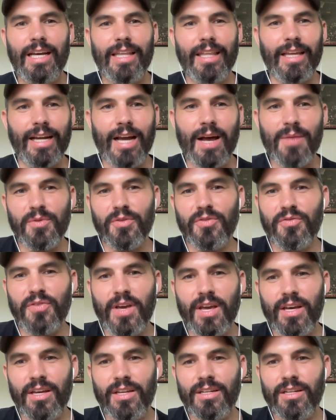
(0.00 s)
I'm a
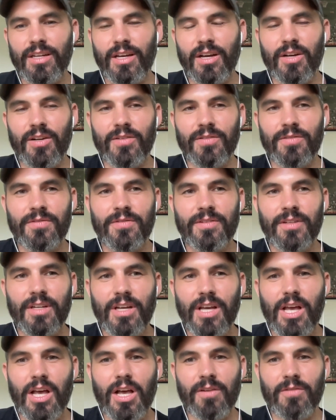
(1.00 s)
fan of
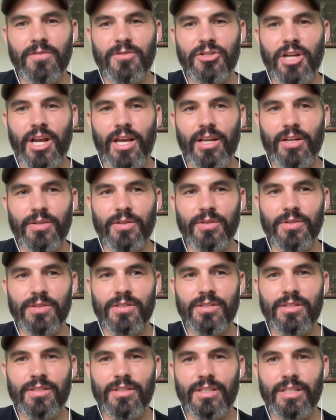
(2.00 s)

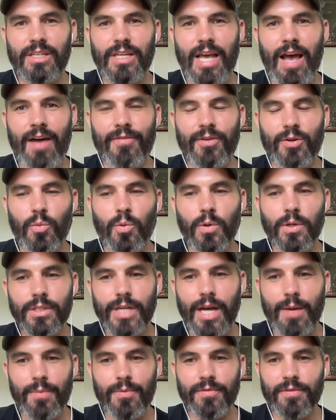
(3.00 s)
channels having one
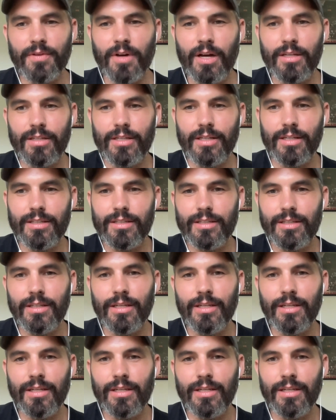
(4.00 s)
type of content.